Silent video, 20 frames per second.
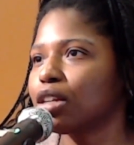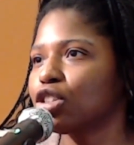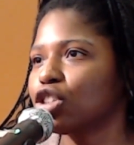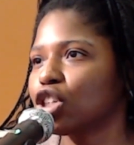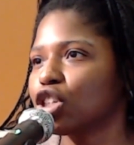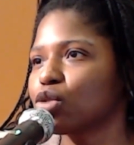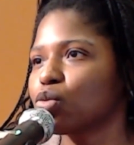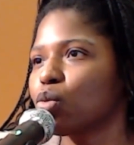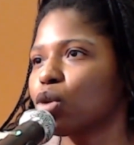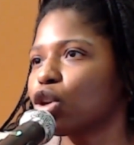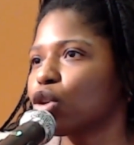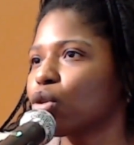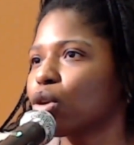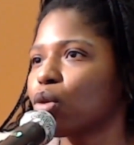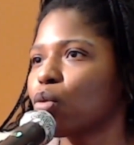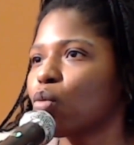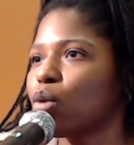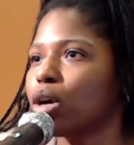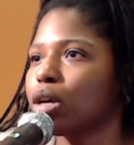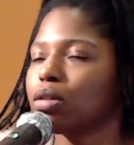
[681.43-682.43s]
Just
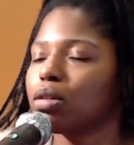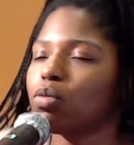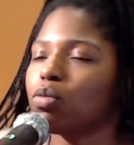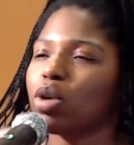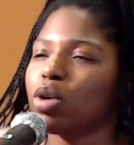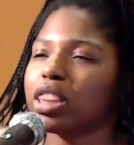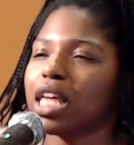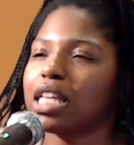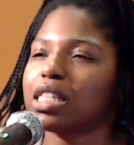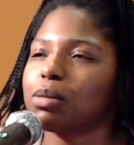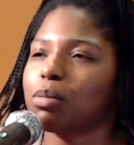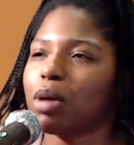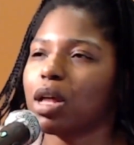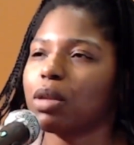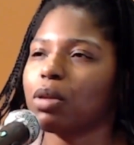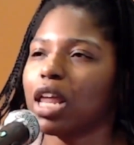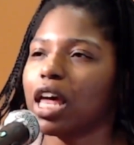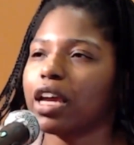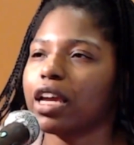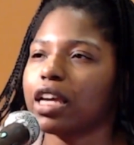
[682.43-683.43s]
wondering what that's about,
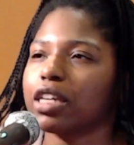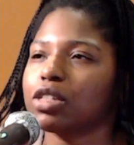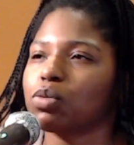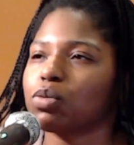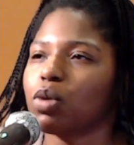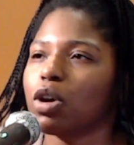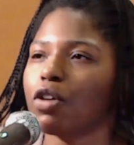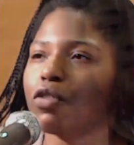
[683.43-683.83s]
like as well